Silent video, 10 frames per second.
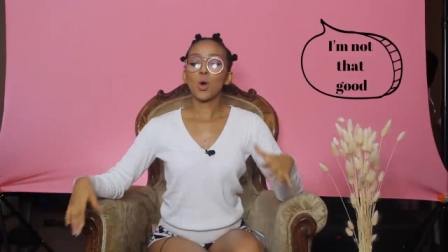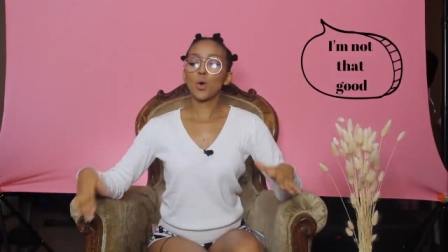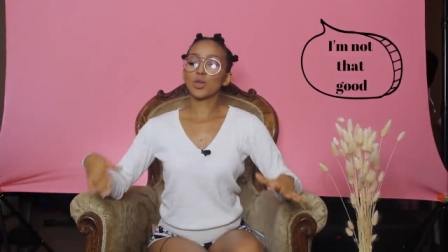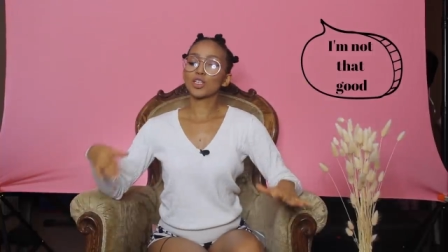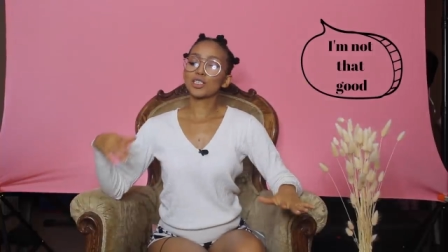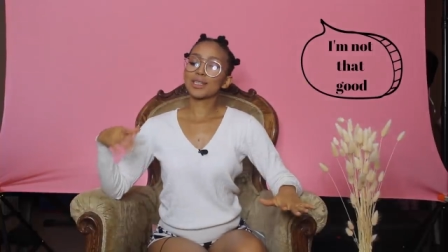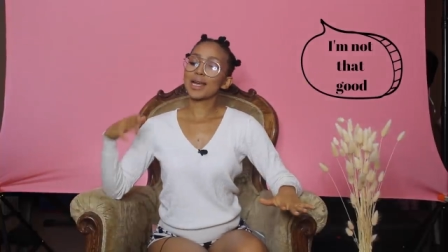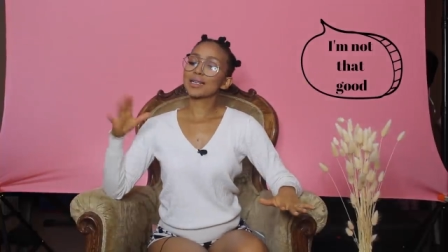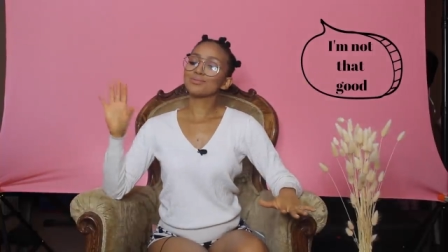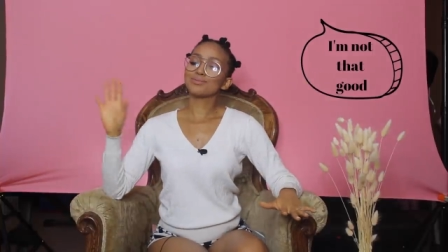or you're just
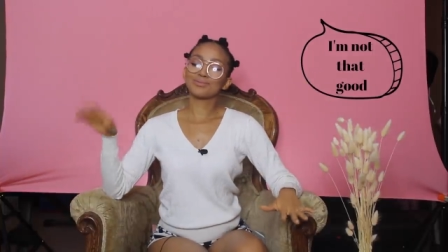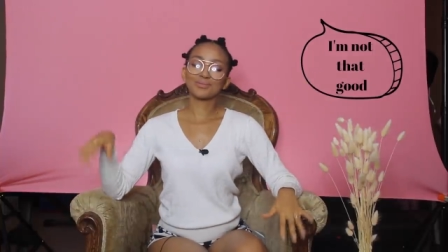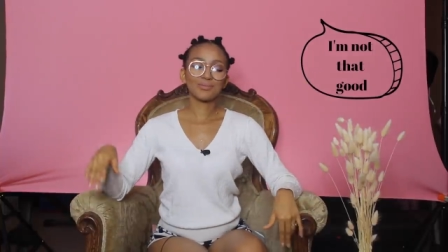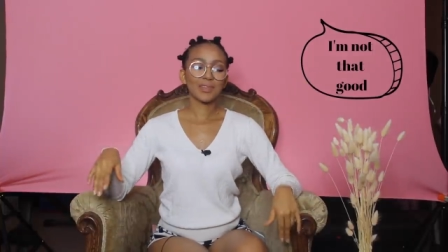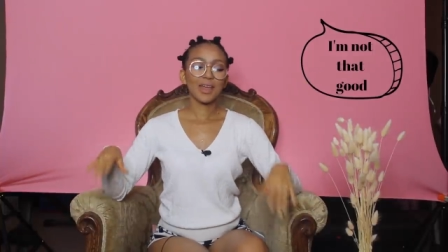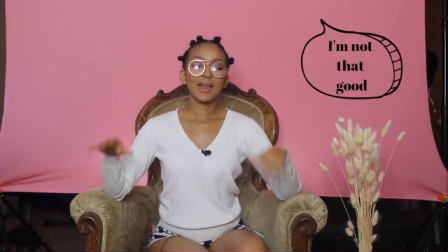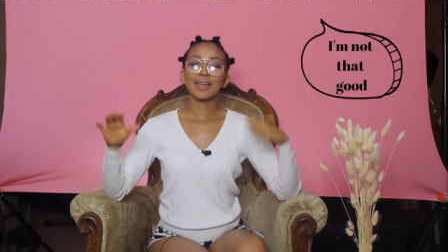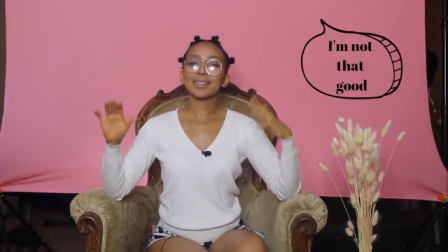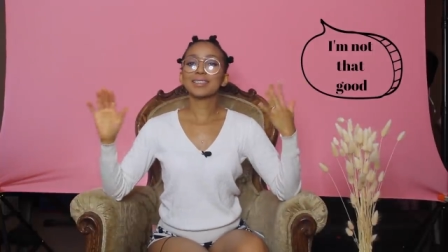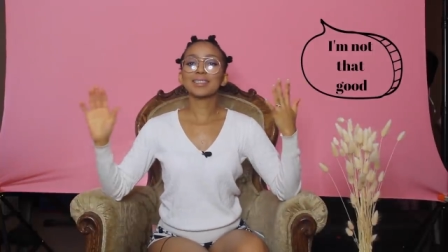like mm,
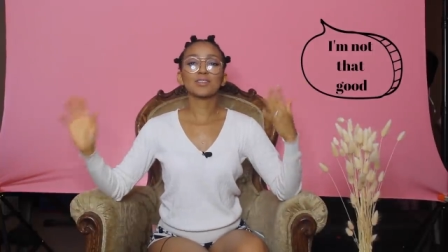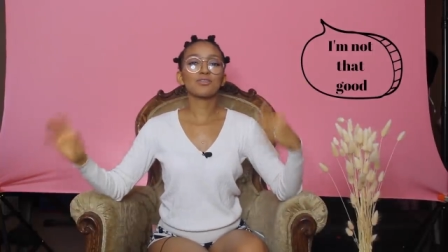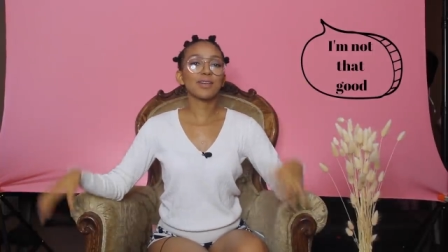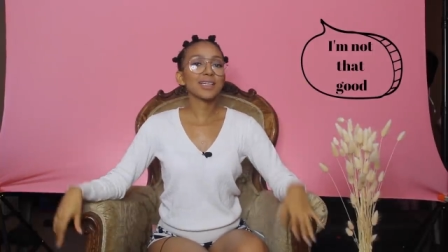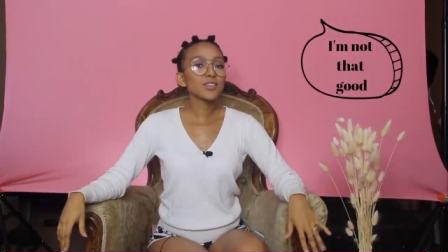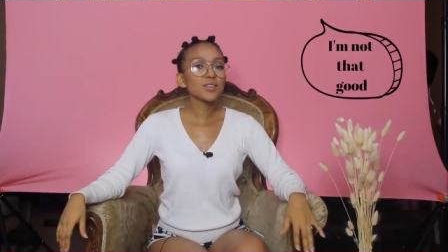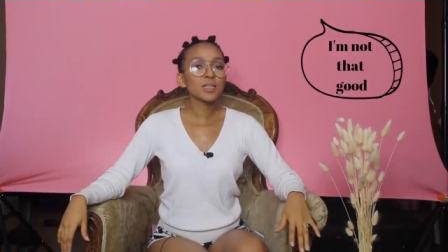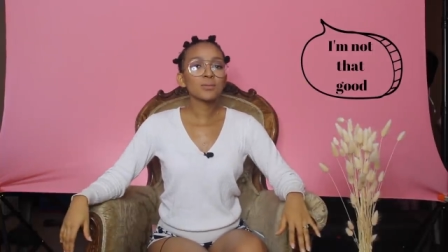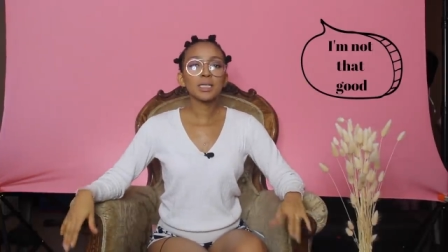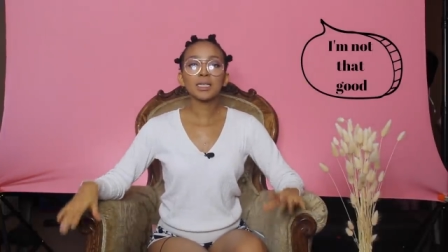he's just
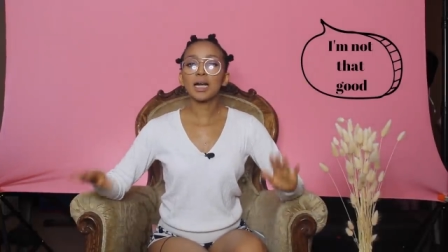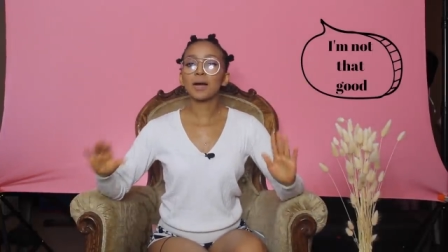flattering me.